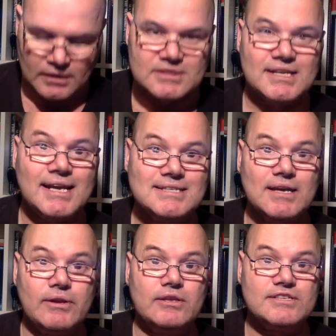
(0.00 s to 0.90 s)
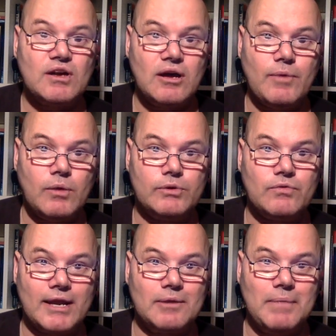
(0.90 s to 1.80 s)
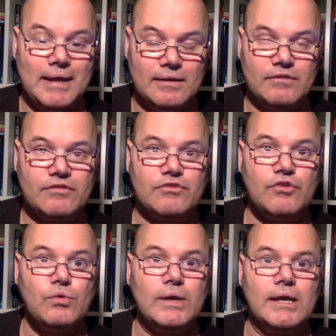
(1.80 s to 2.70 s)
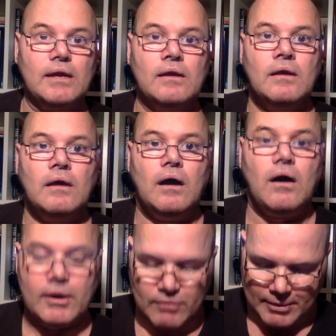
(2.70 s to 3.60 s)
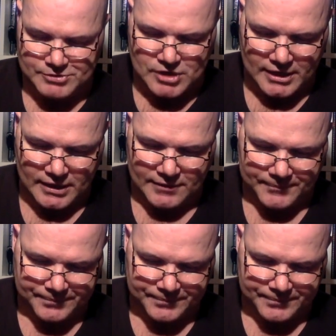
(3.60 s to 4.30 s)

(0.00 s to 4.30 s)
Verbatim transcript: So that's the only time I would recommend doing high rep training.